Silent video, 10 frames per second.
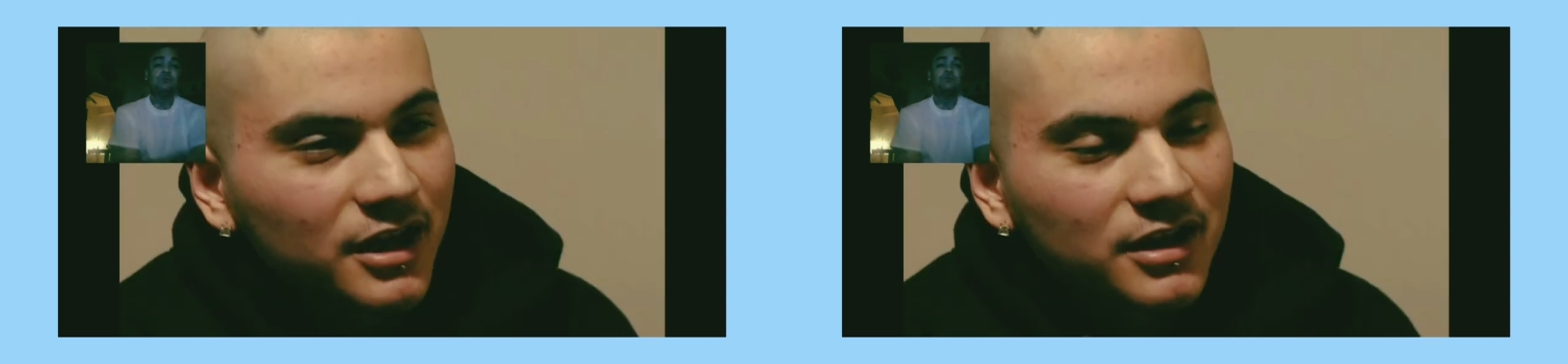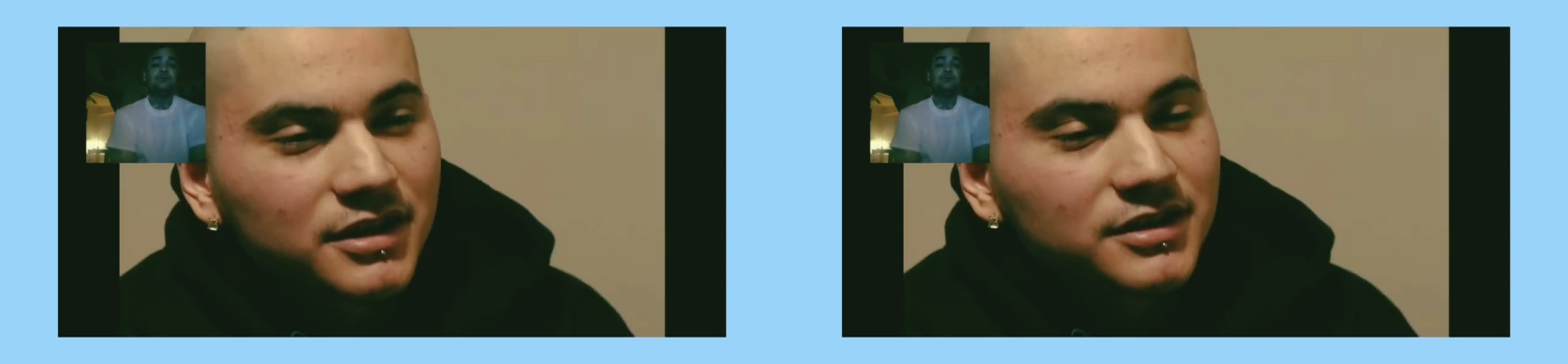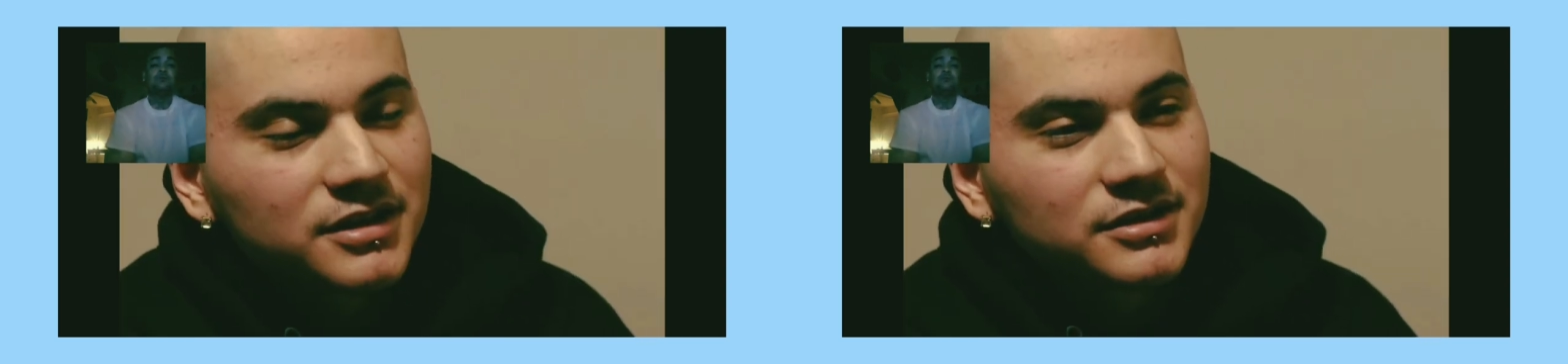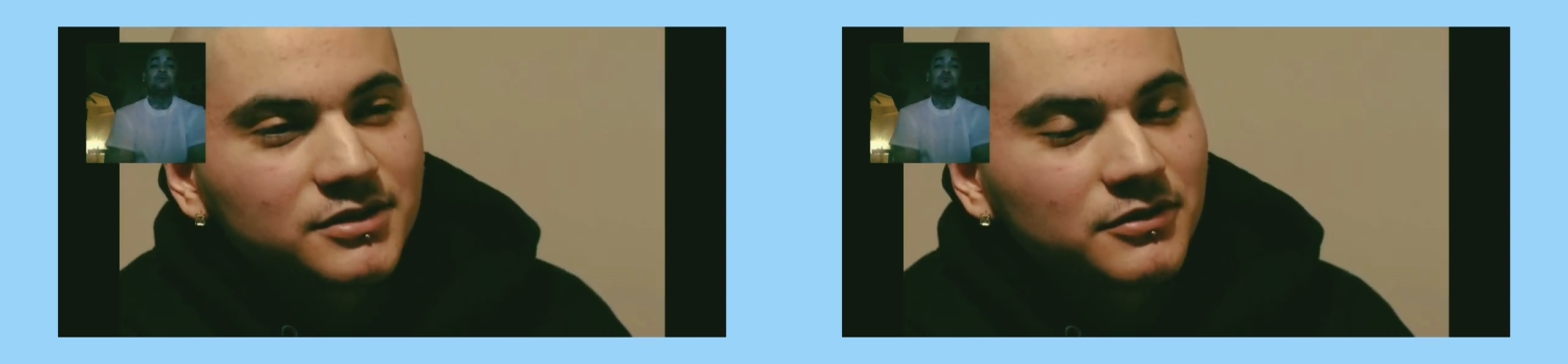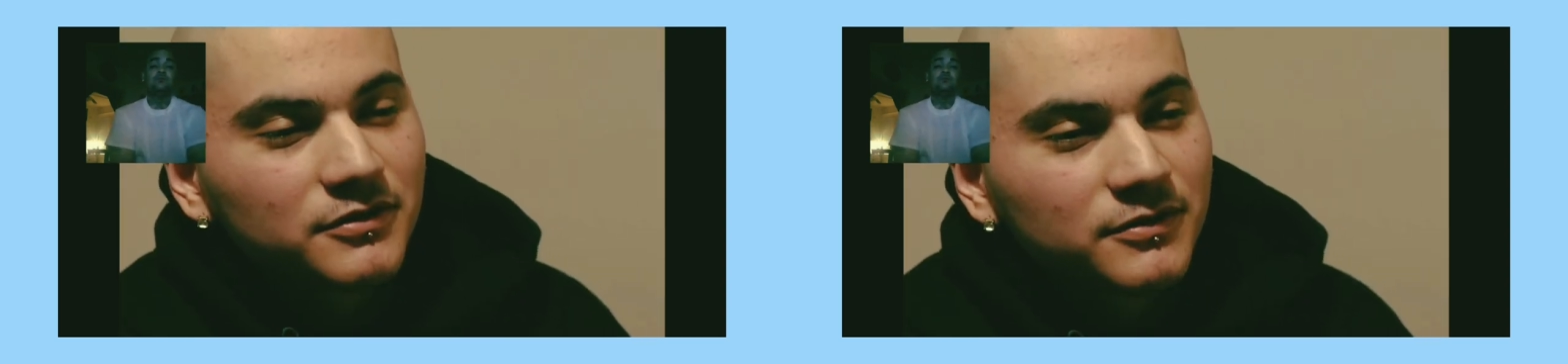bang that shit
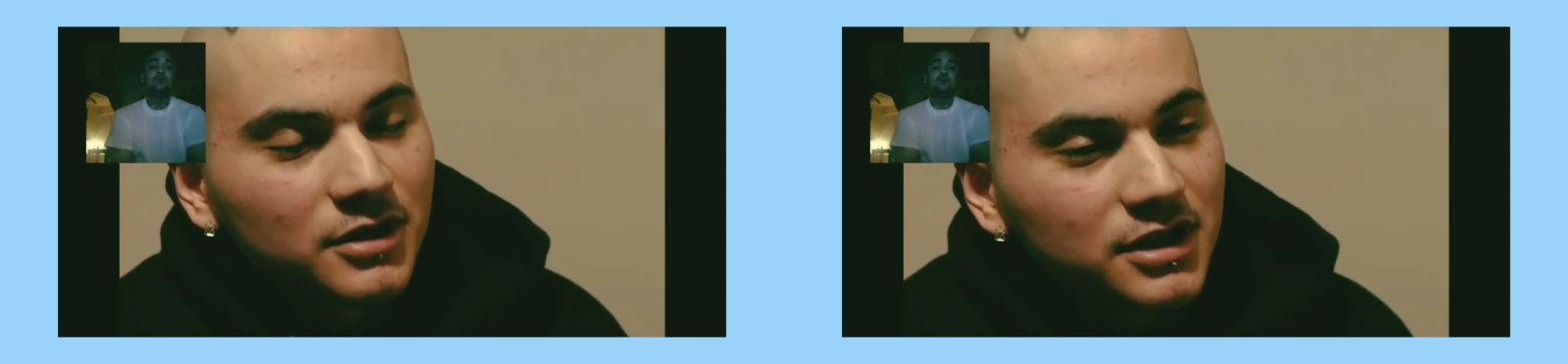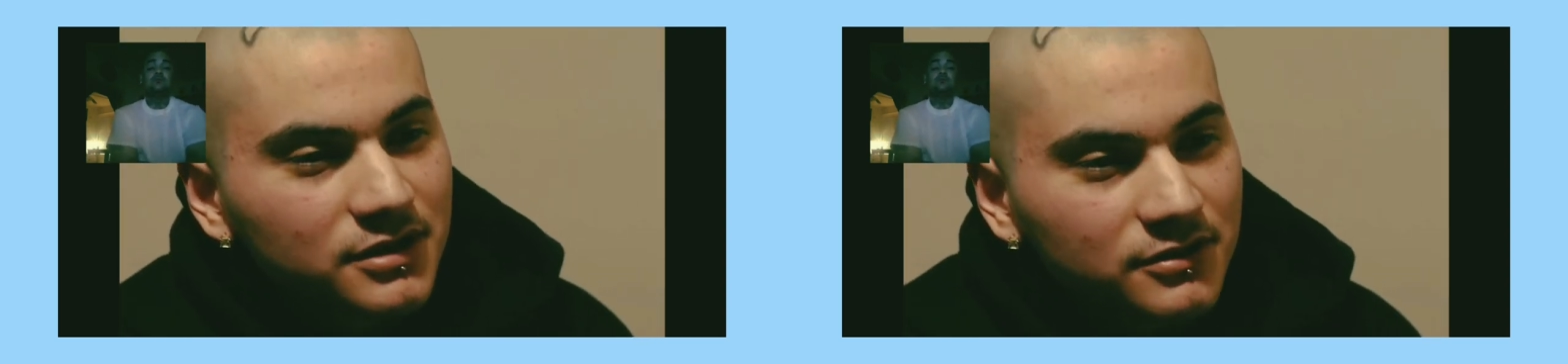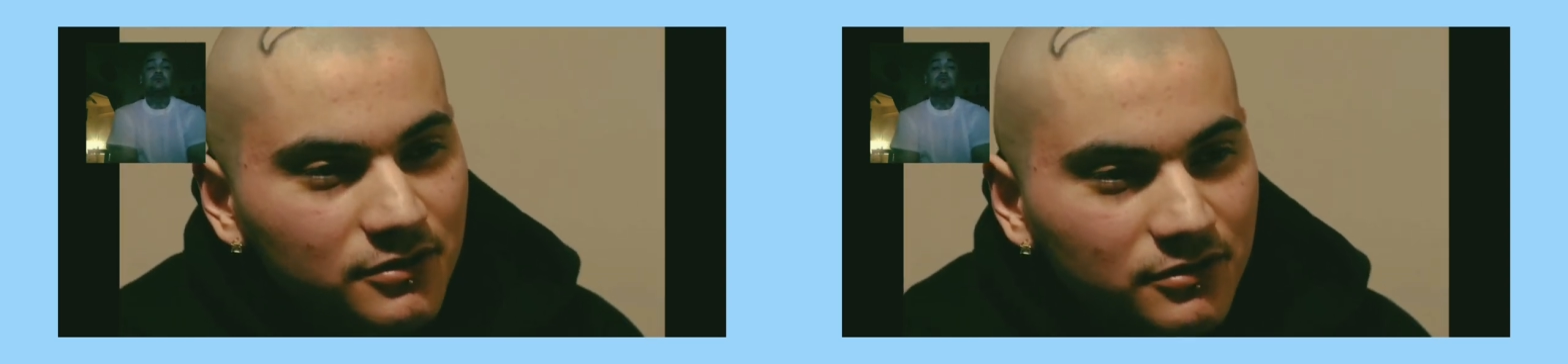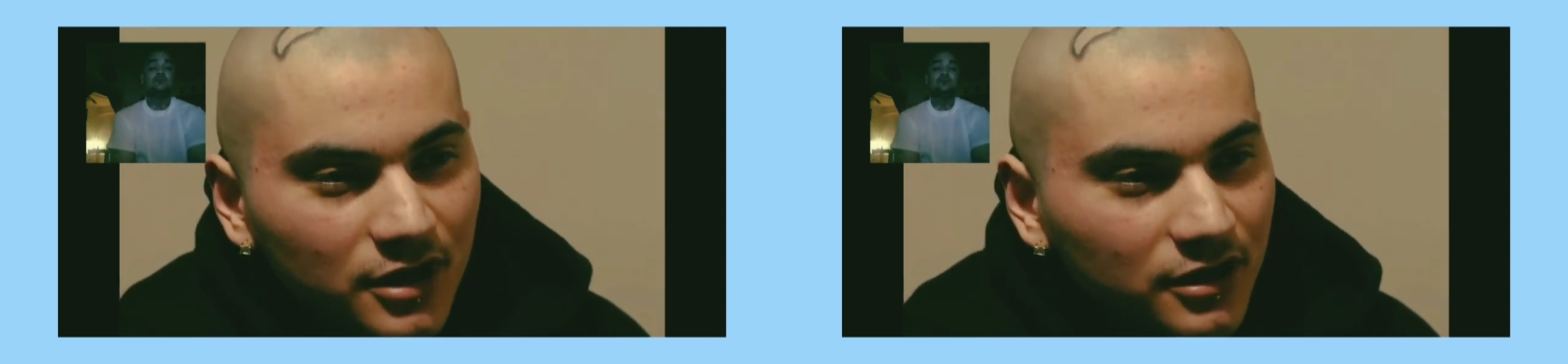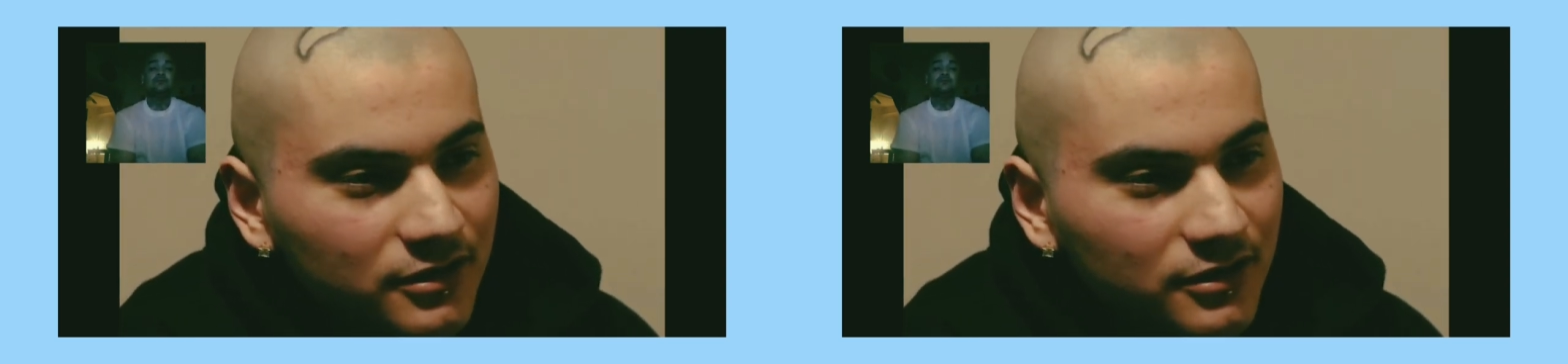to the fullest, you know?